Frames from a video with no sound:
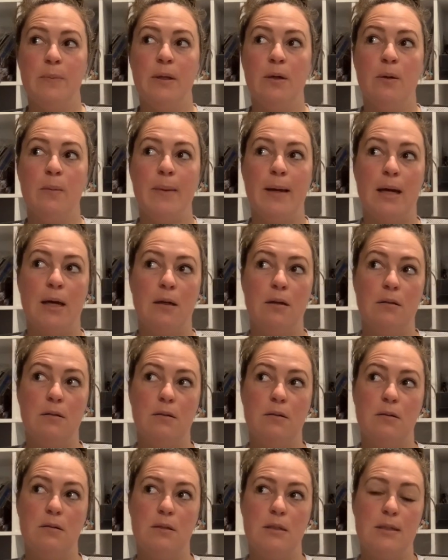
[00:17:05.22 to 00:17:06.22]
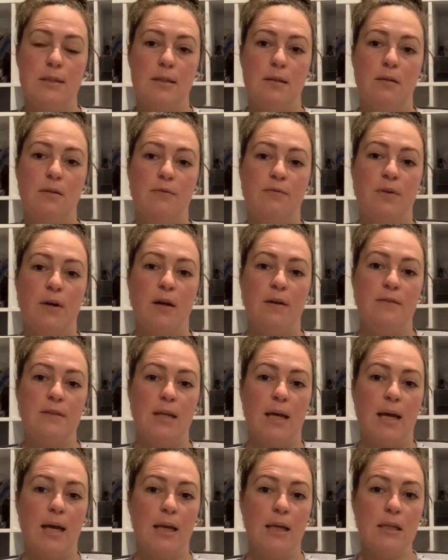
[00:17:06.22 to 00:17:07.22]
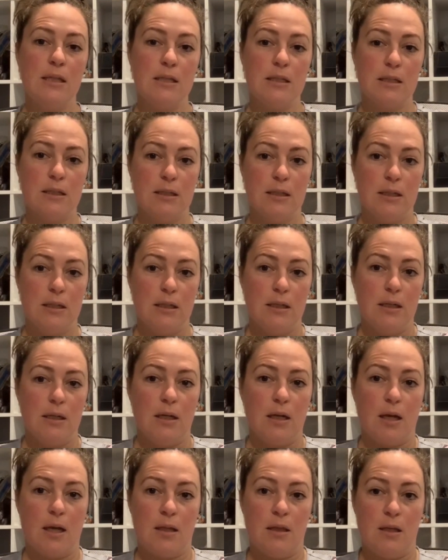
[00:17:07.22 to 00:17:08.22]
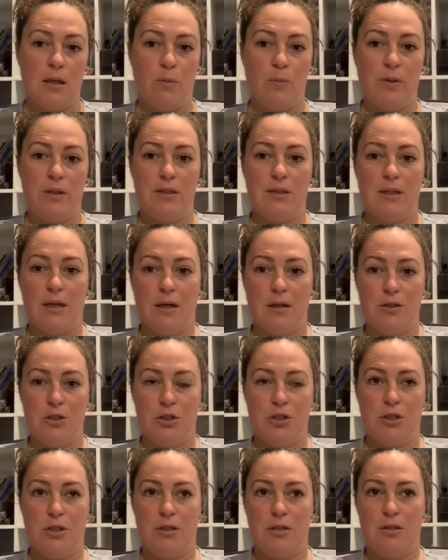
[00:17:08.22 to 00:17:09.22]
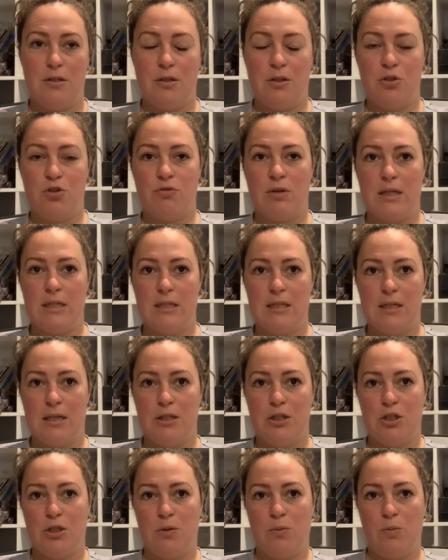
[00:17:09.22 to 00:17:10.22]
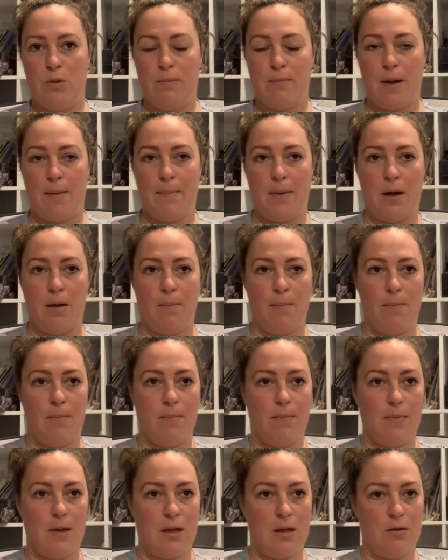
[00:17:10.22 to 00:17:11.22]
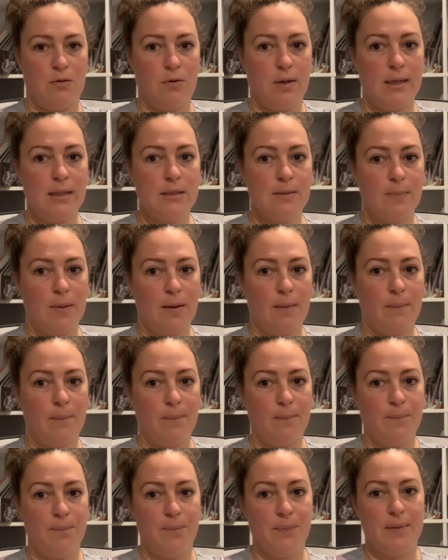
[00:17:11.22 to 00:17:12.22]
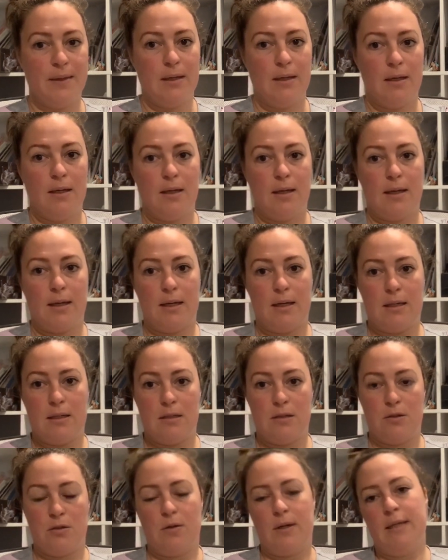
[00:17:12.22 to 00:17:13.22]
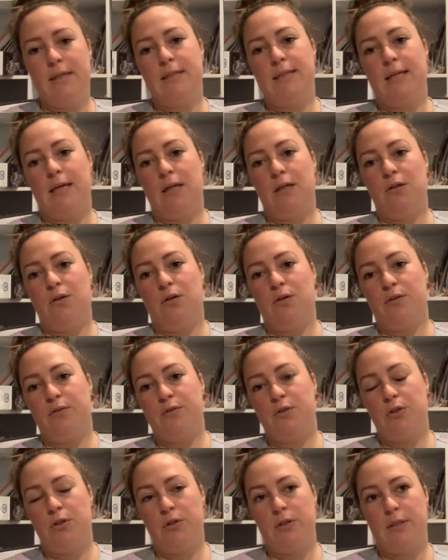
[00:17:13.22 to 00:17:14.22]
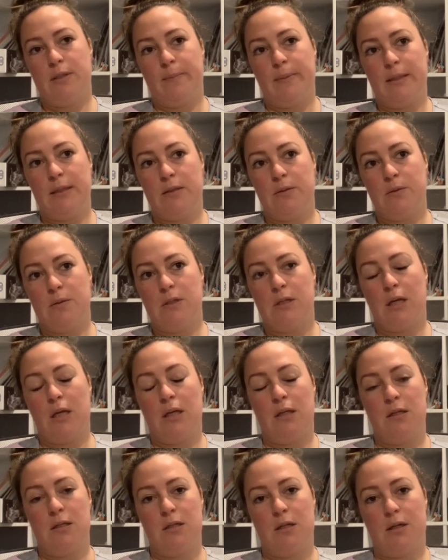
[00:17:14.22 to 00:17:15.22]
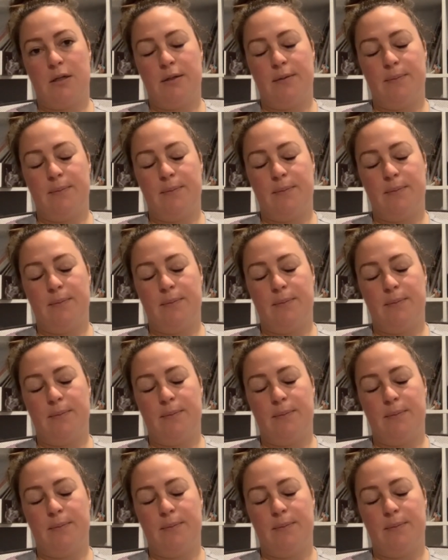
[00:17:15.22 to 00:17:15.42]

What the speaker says: up there about 5 to 8. And then we dashed to the train station with my mum and Craig's mum. And Craig's dad had gone off to do something else. And